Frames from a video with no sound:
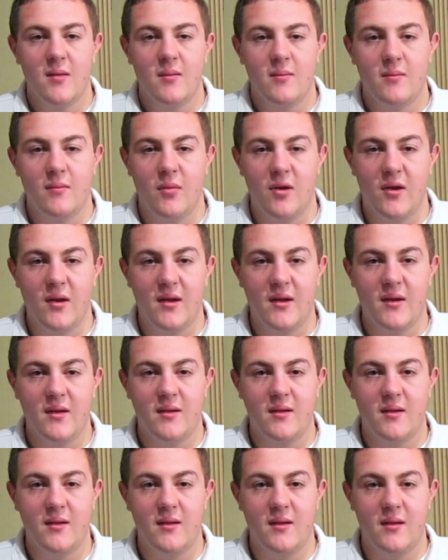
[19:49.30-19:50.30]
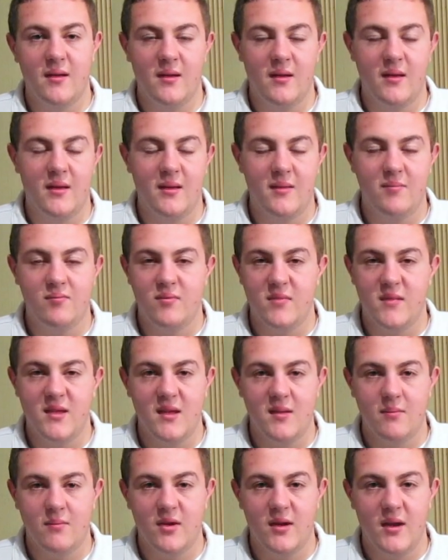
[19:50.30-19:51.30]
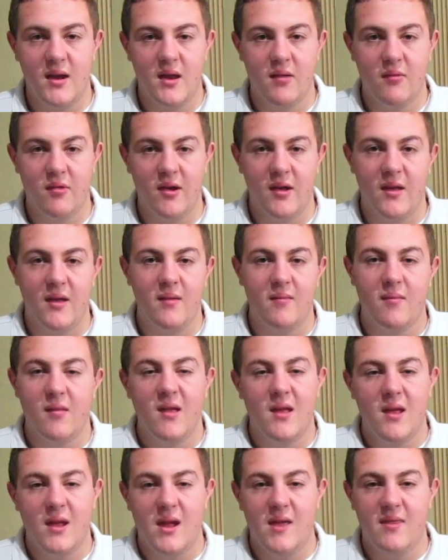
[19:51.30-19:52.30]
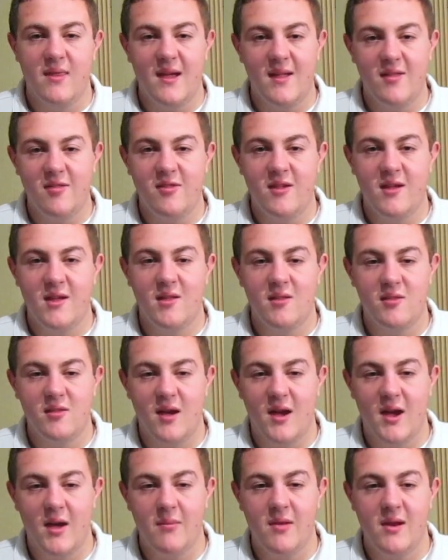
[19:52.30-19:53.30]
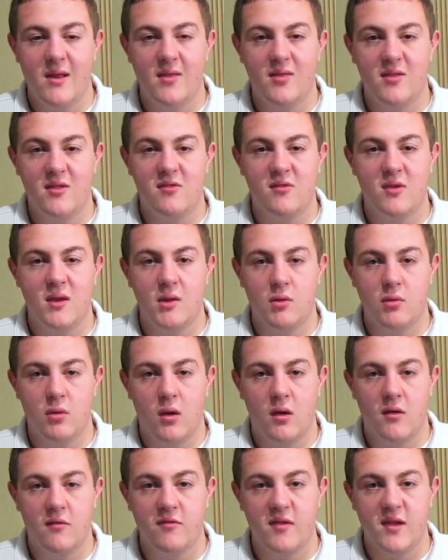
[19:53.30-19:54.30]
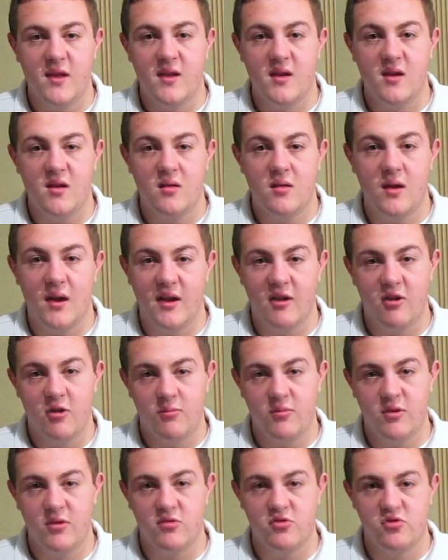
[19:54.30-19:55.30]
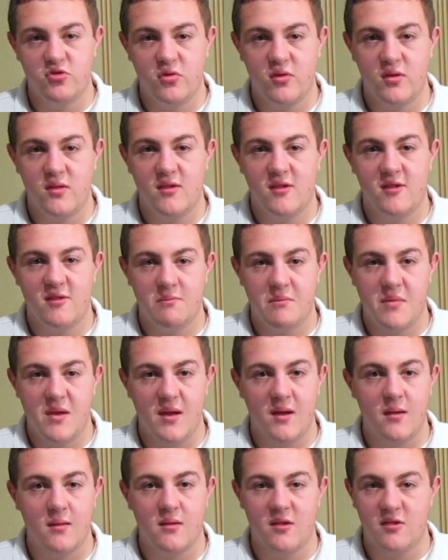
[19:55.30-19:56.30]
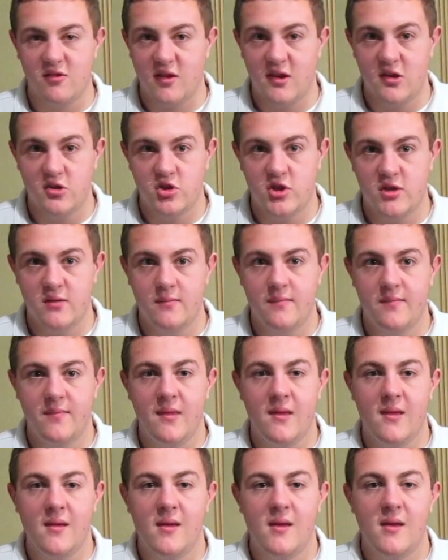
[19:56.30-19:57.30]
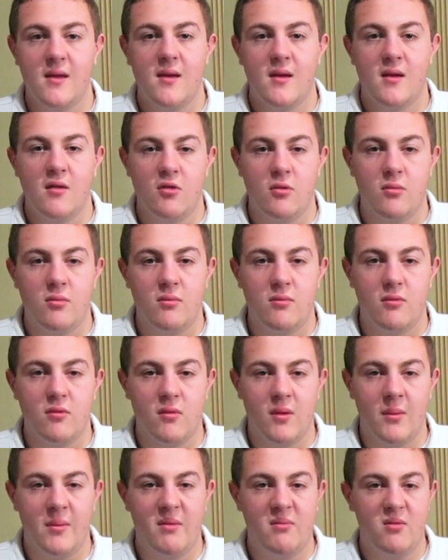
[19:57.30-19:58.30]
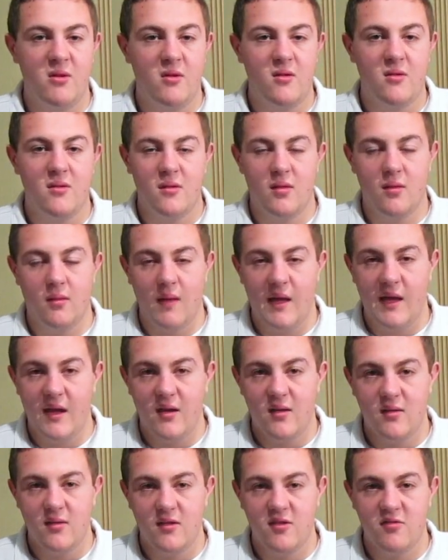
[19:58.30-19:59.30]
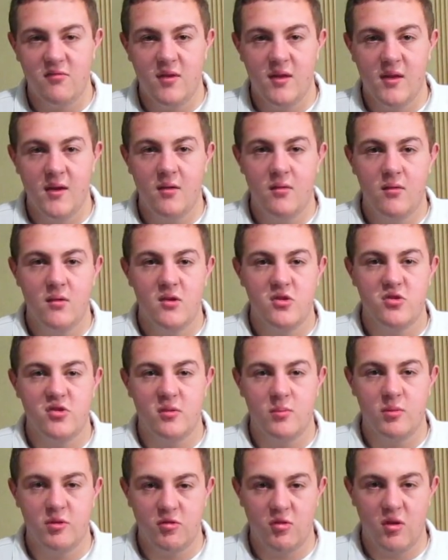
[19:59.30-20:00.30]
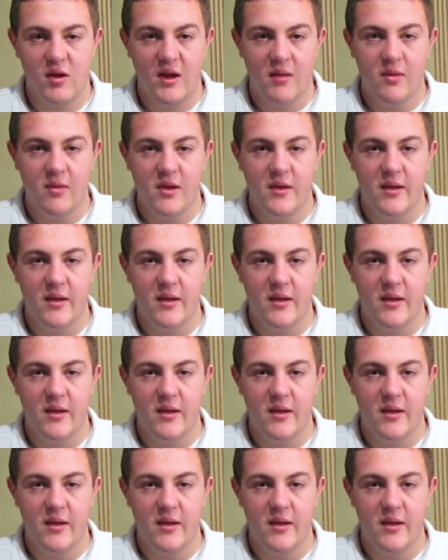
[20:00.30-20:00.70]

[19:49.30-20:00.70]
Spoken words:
But anyway, in that sense, I'm going to end this video off here. I hope you enjoyed this big discussion. Remember, like this video, subscribe